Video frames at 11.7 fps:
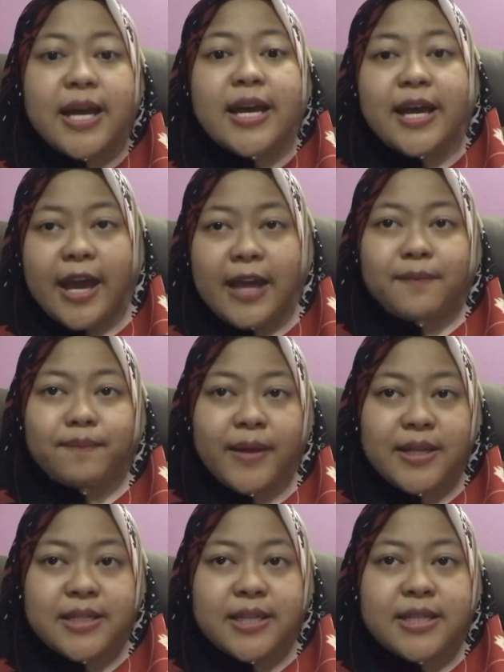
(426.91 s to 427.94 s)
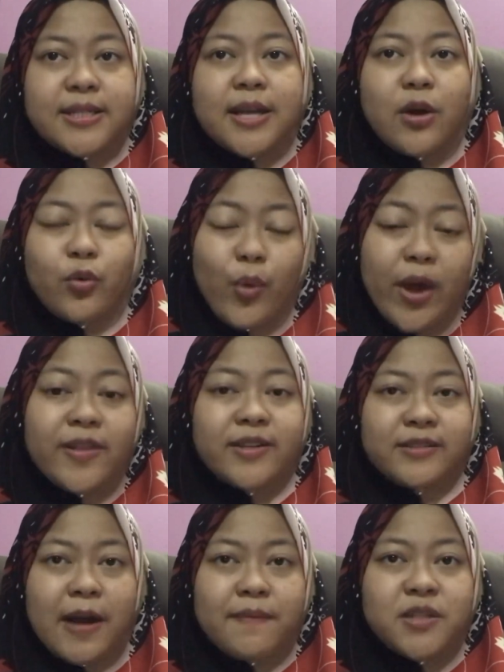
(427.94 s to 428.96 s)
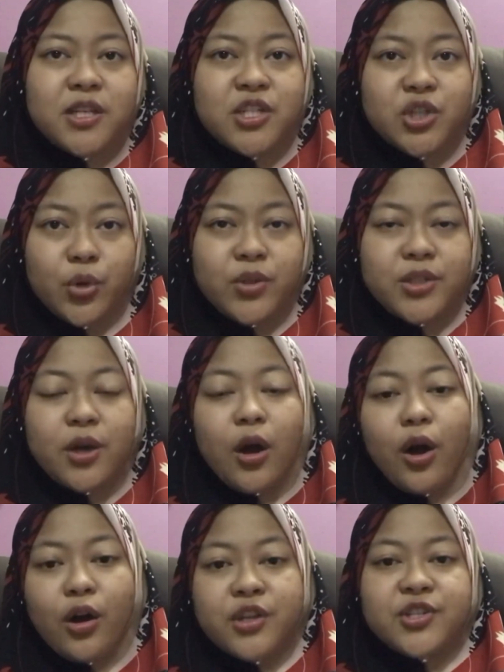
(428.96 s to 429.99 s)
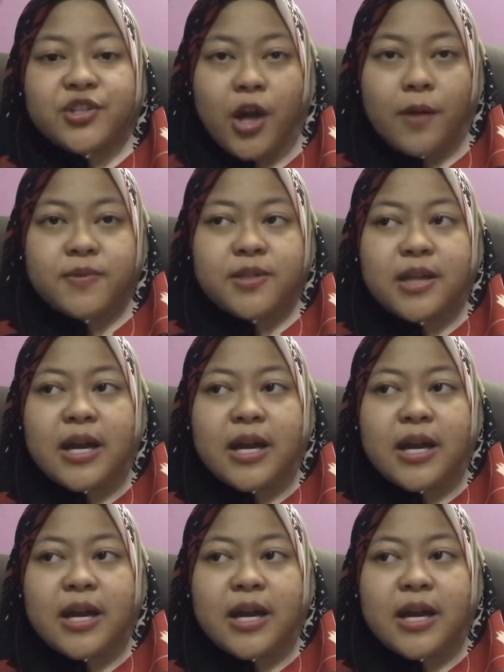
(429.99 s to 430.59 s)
and places where the rupture shows or stops